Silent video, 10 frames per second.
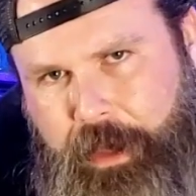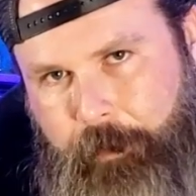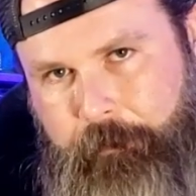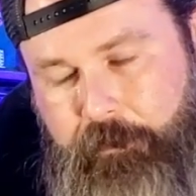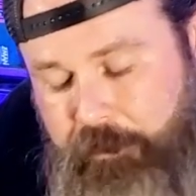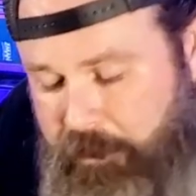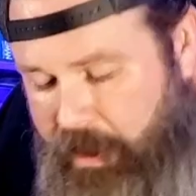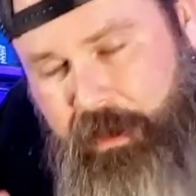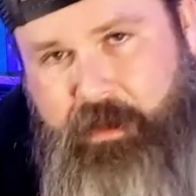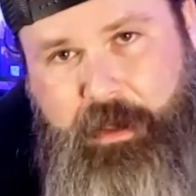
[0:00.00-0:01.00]
them. They
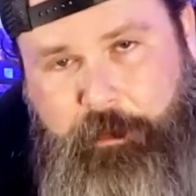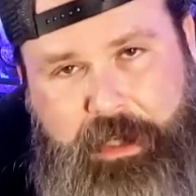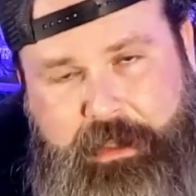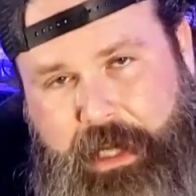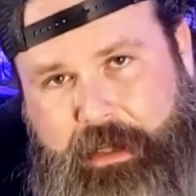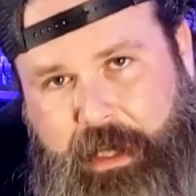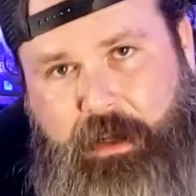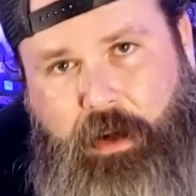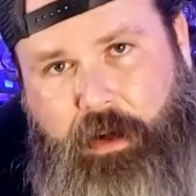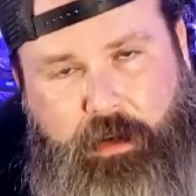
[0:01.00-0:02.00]
can simply take that
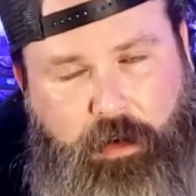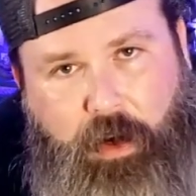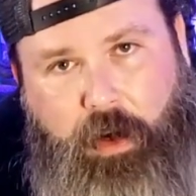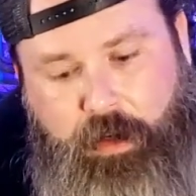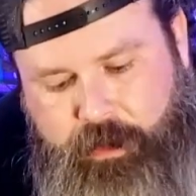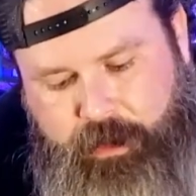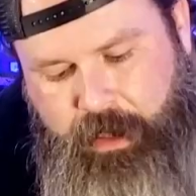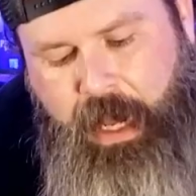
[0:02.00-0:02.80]
card or cards and